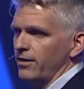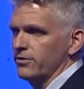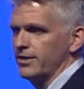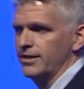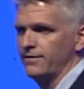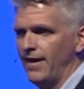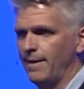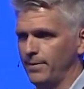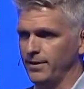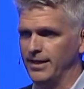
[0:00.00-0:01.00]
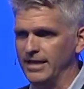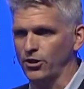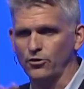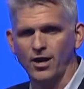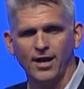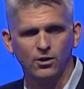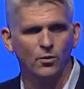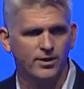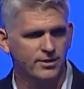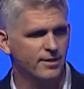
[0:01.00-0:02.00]
Those things have happened, and they're not
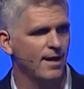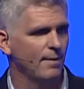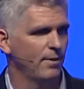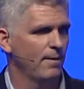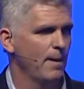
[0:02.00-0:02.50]
going to stop.